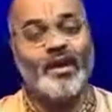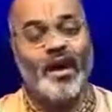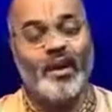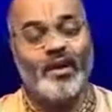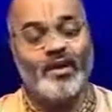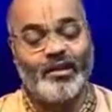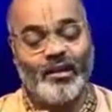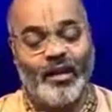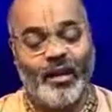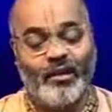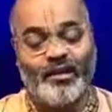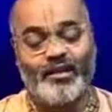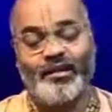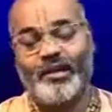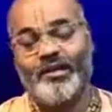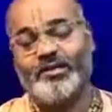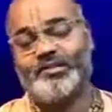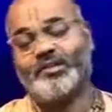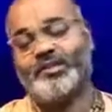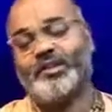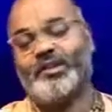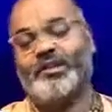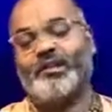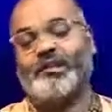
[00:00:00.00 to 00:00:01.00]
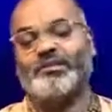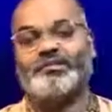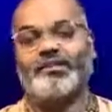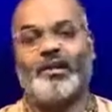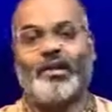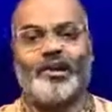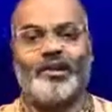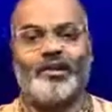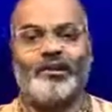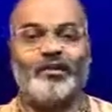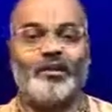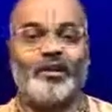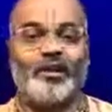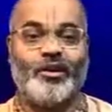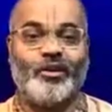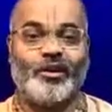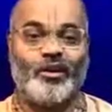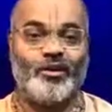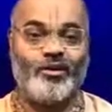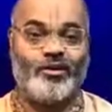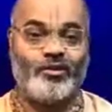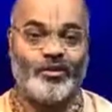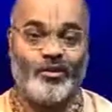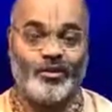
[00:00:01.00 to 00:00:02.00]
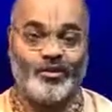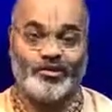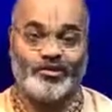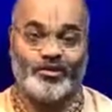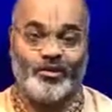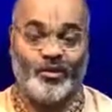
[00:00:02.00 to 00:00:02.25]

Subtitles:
unconditionally surrendered unto his